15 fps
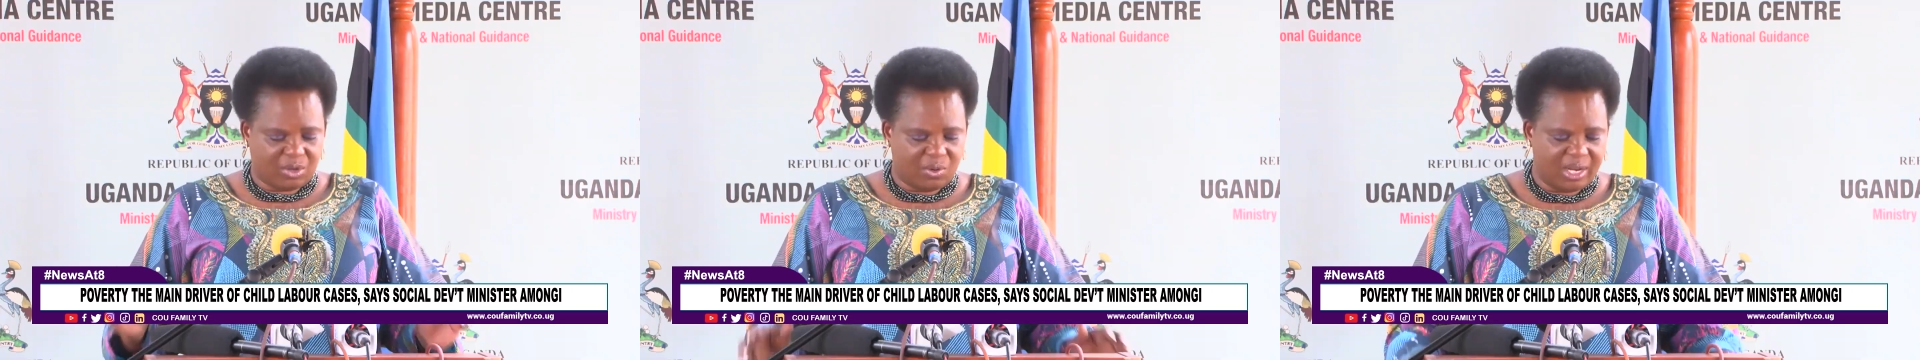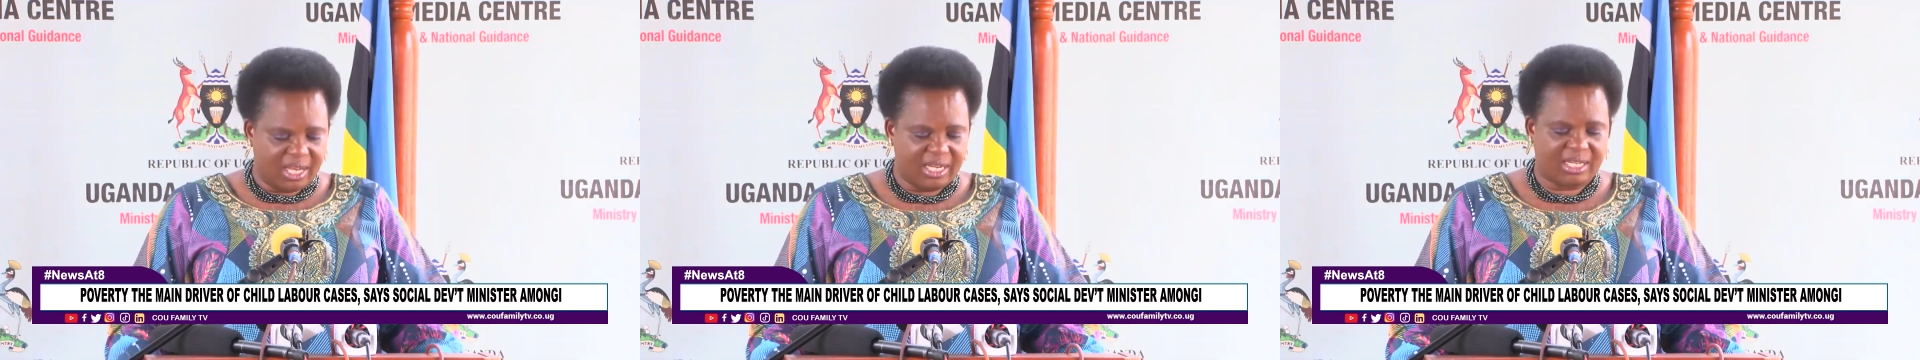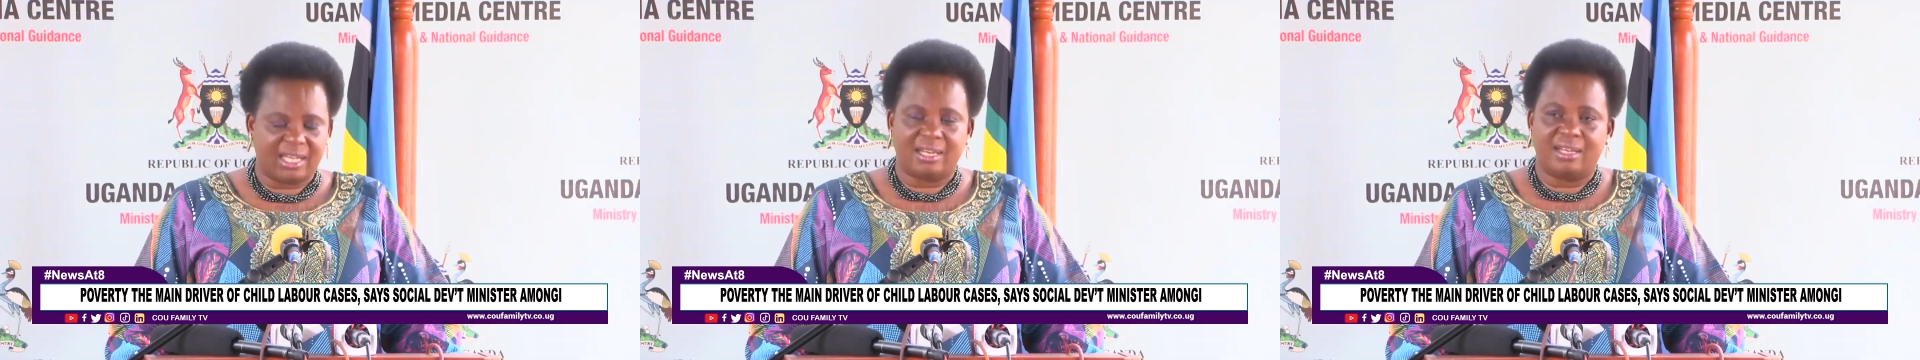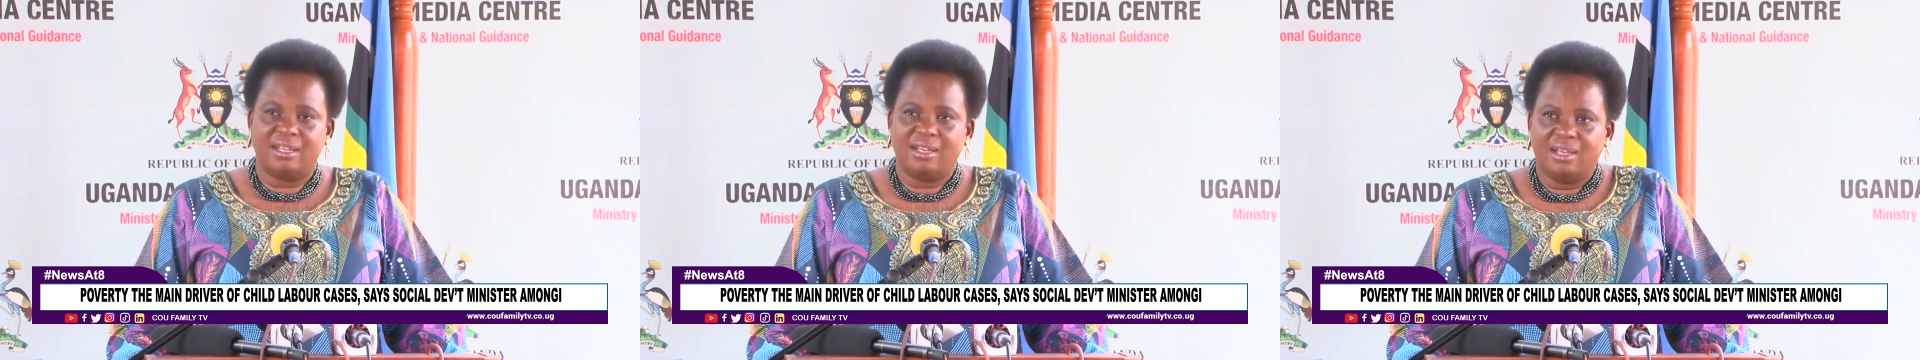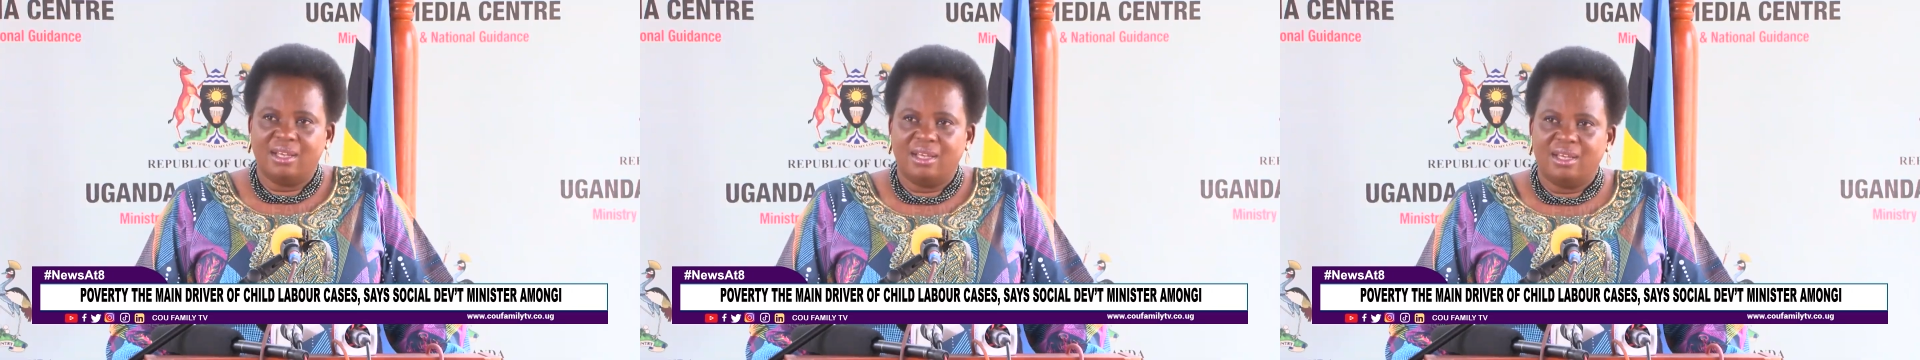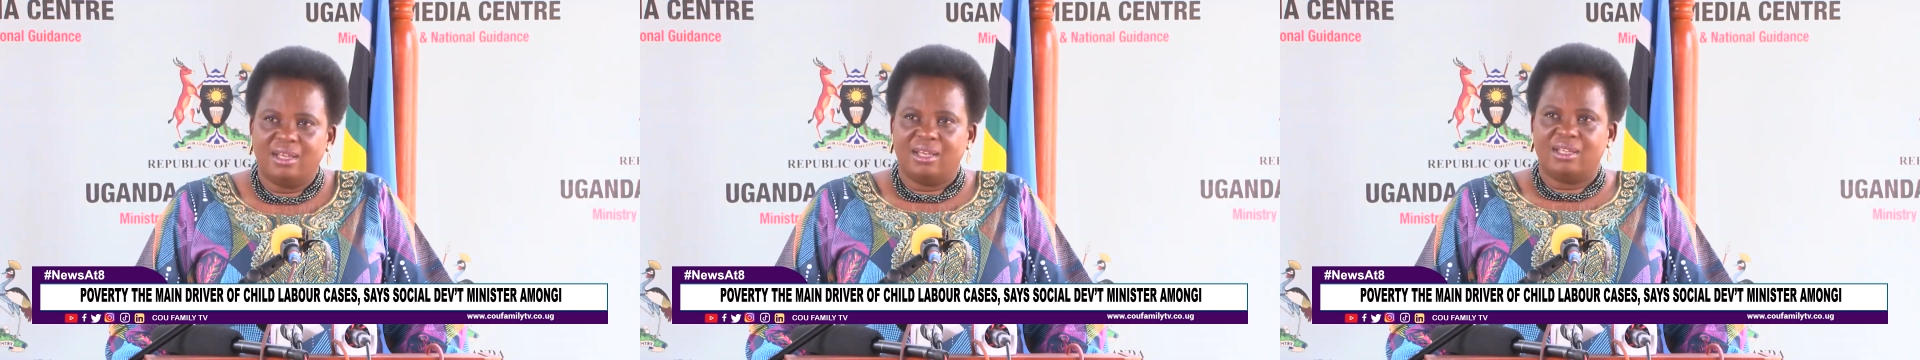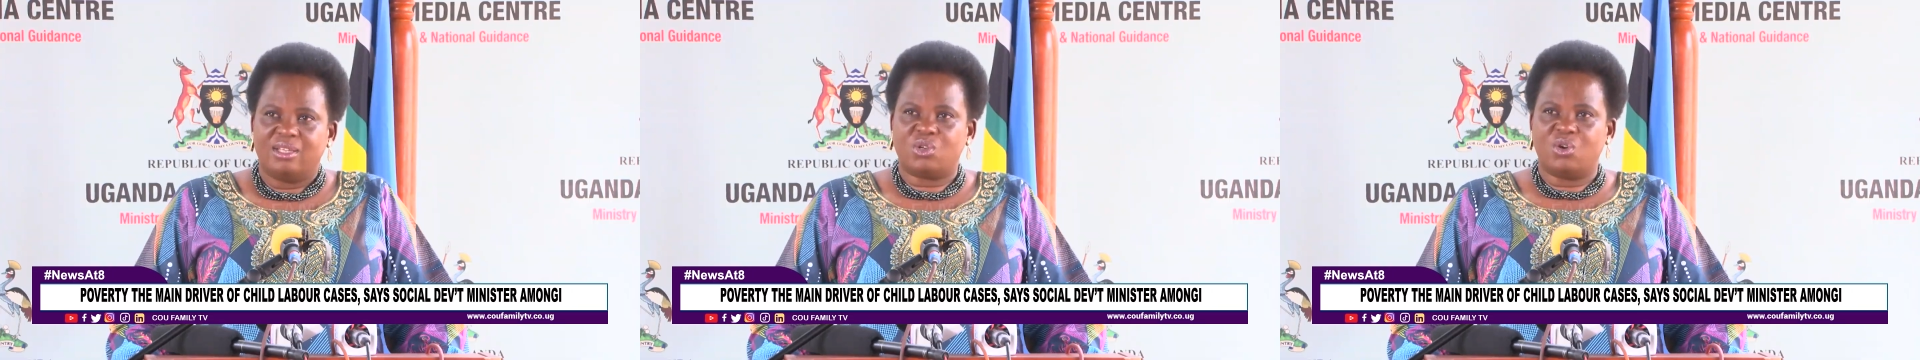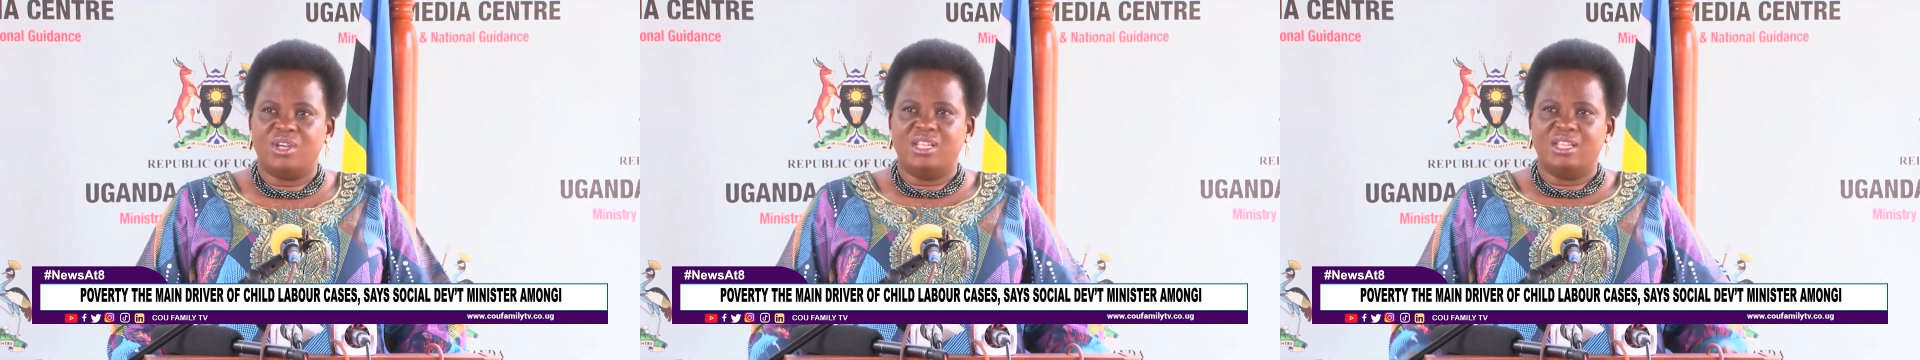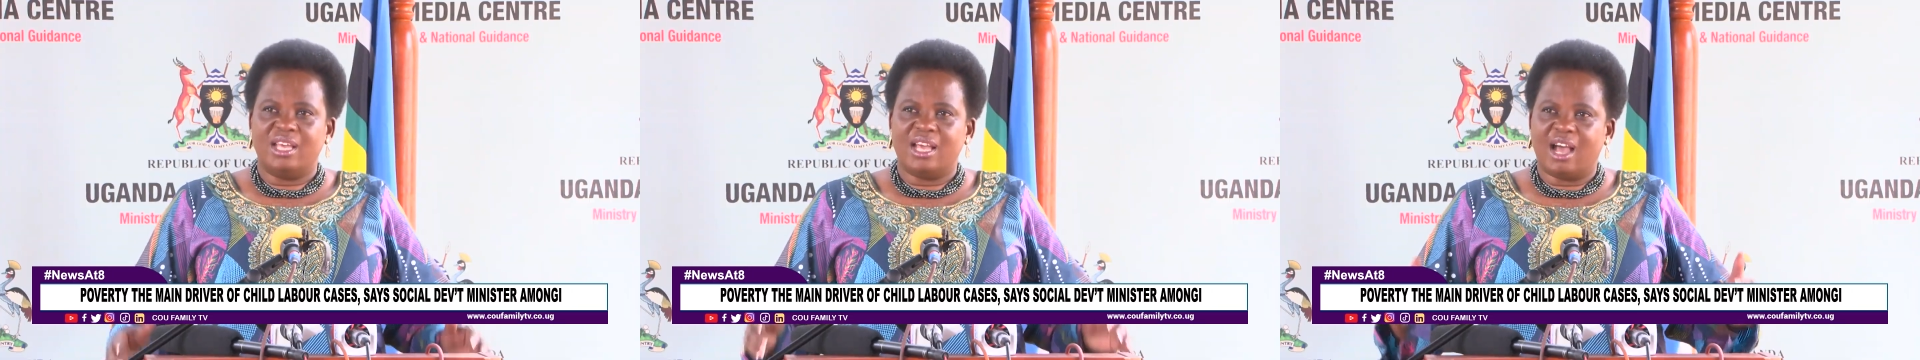acquire hands-on skills.